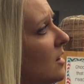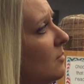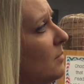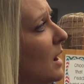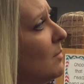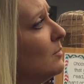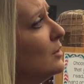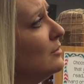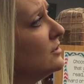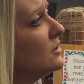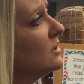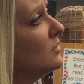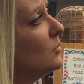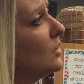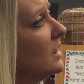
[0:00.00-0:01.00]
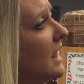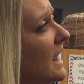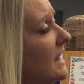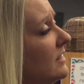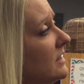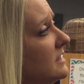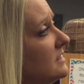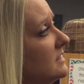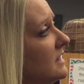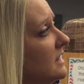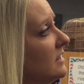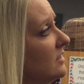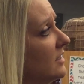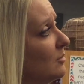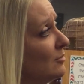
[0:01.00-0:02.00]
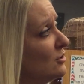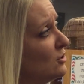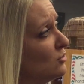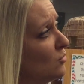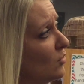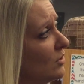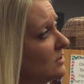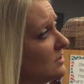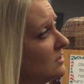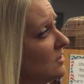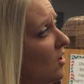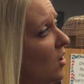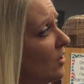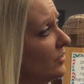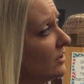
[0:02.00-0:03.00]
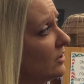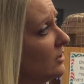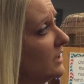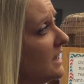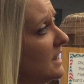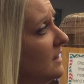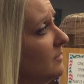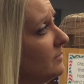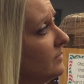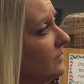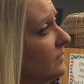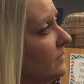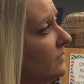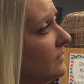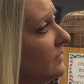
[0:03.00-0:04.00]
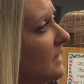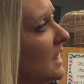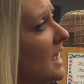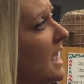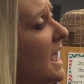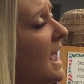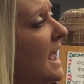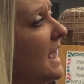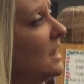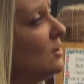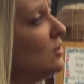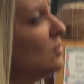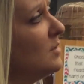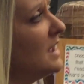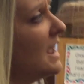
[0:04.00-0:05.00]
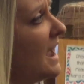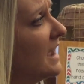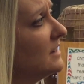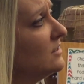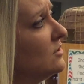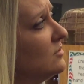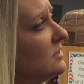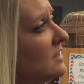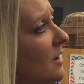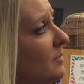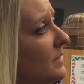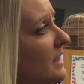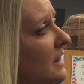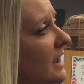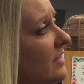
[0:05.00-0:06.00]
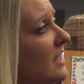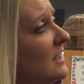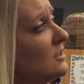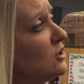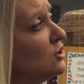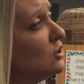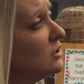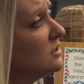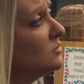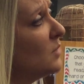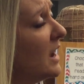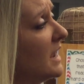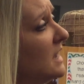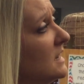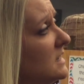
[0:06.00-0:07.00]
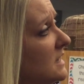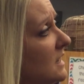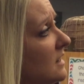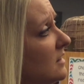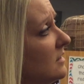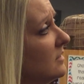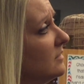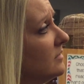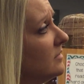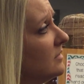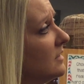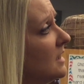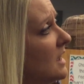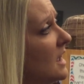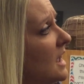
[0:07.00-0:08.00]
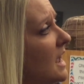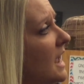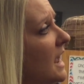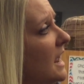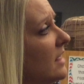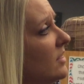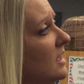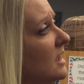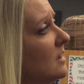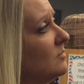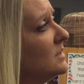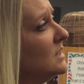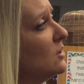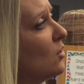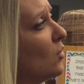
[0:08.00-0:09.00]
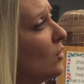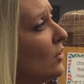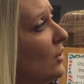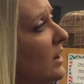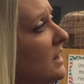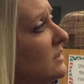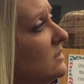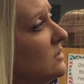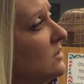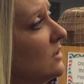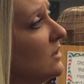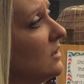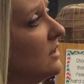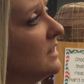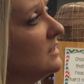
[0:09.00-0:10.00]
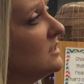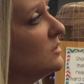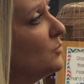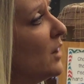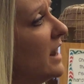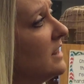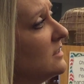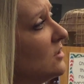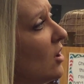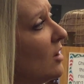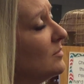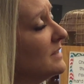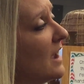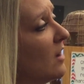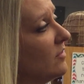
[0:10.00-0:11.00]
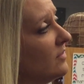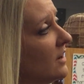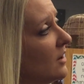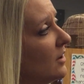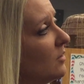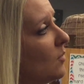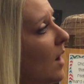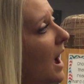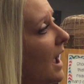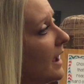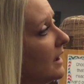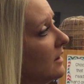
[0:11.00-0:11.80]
But Moose could plainly see that they were short on the glee. He knew he had to do something, and that's just what he did. In the empty corner he stood and spread his arms out very wide.